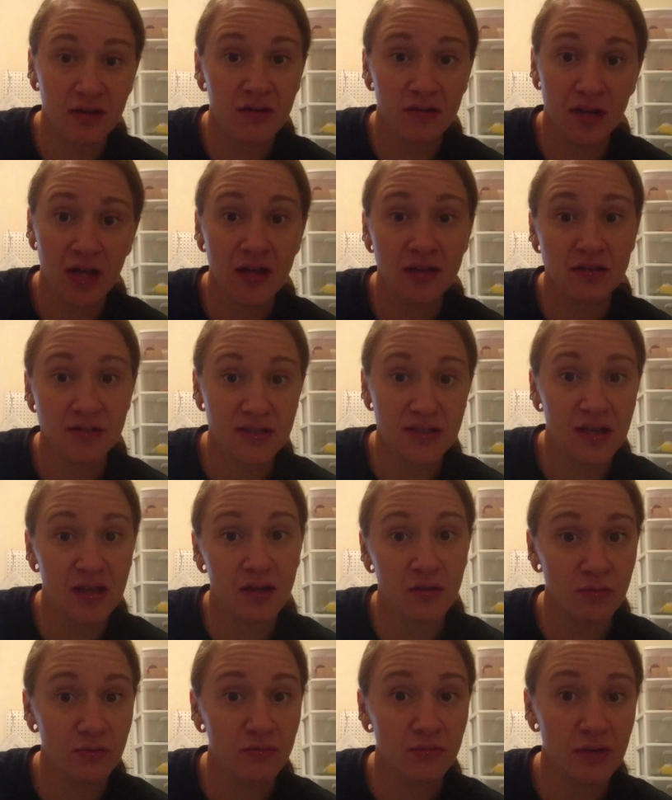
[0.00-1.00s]
the internet and stay
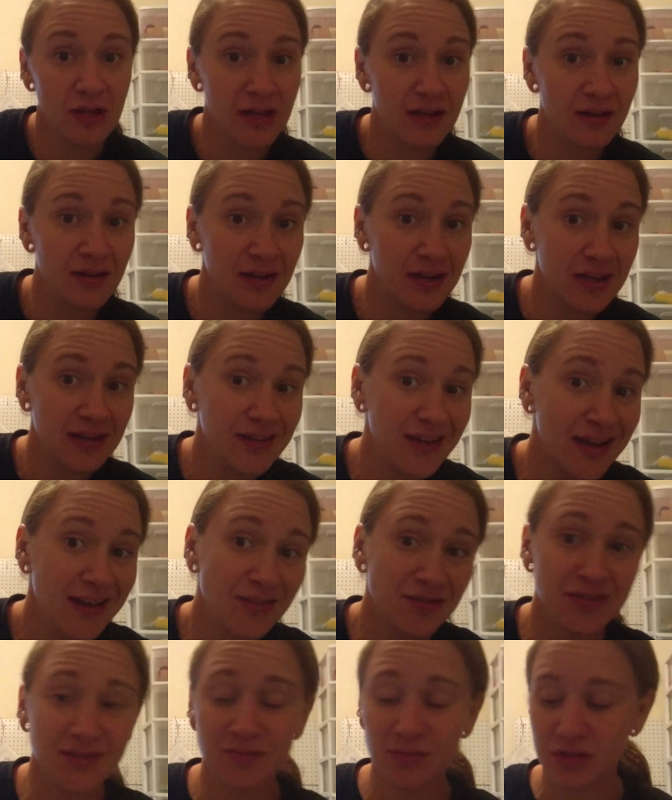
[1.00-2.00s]
in the
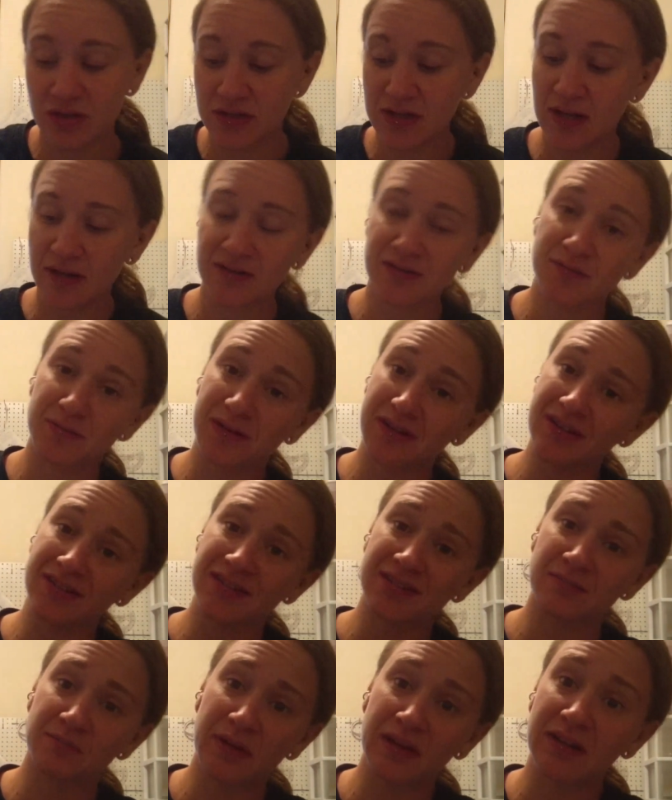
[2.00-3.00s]
house, which sucks, because,
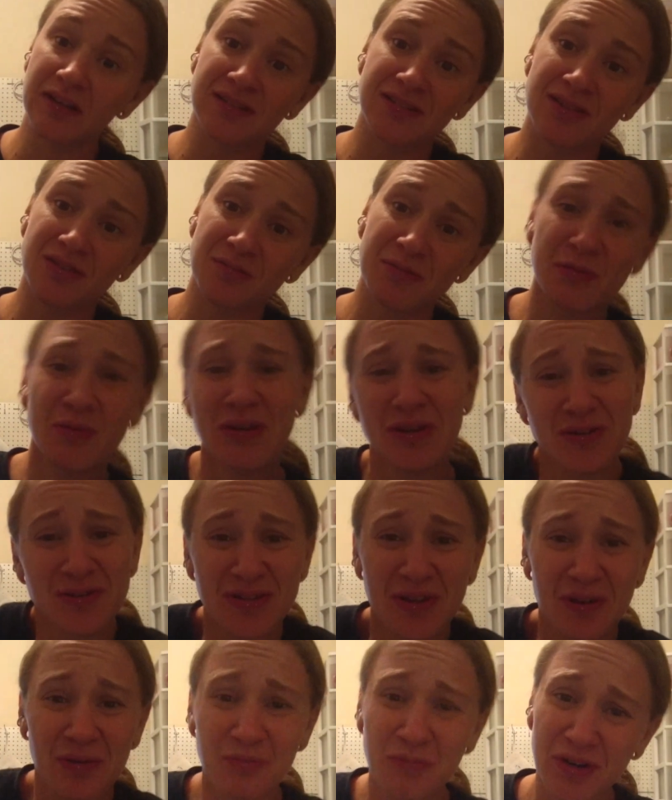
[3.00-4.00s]
but it's going to be winter,
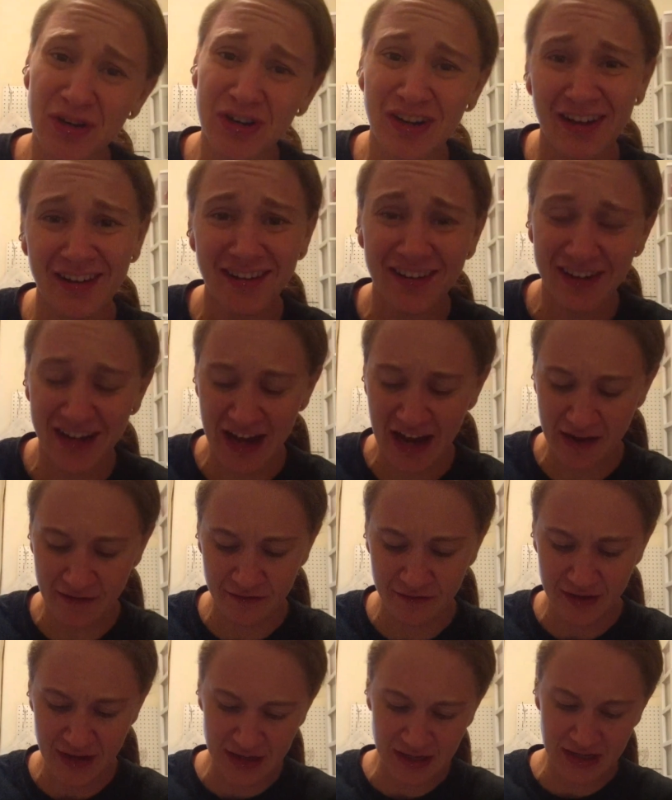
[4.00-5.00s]
so we're not going to have
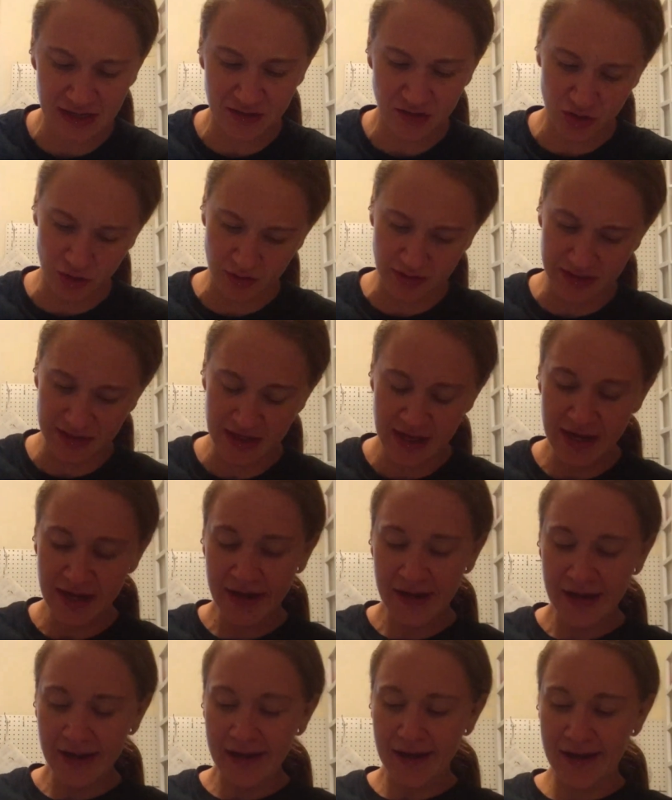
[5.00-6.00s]
any choice.
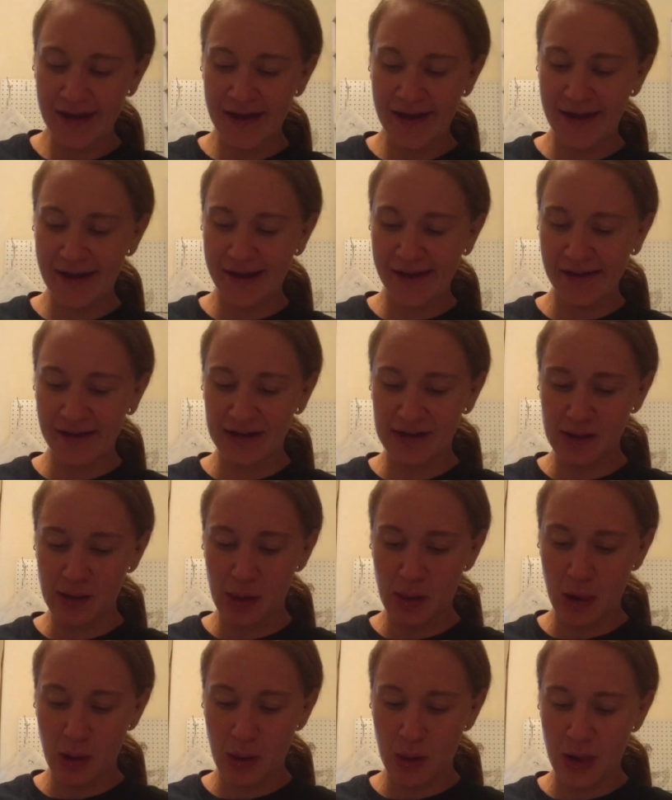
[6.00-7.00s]

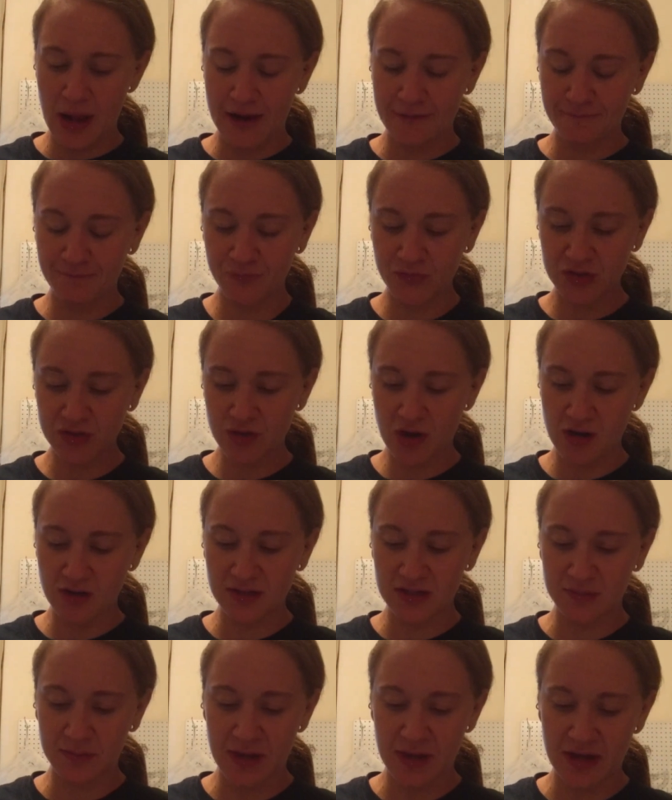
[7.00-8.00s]
Uh, strong
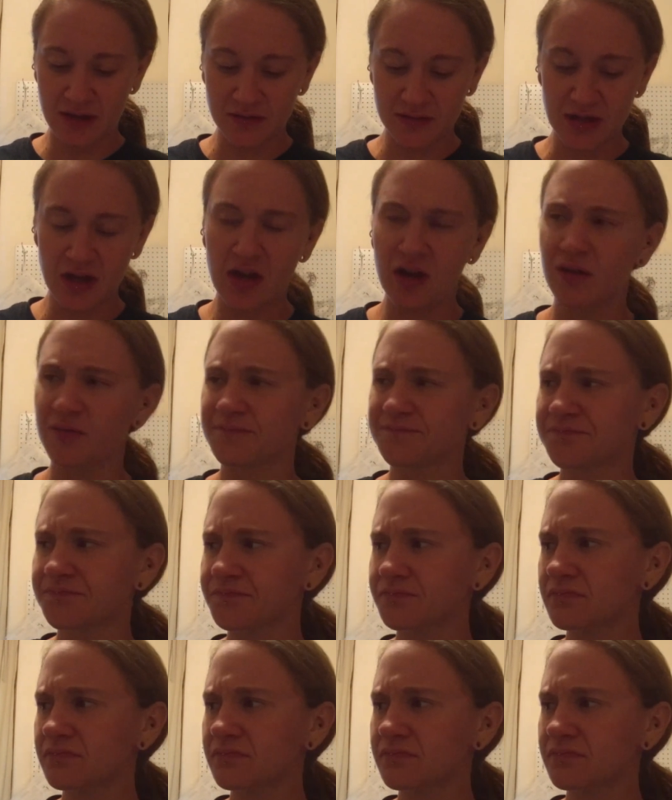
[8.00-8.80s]
smells. Oh.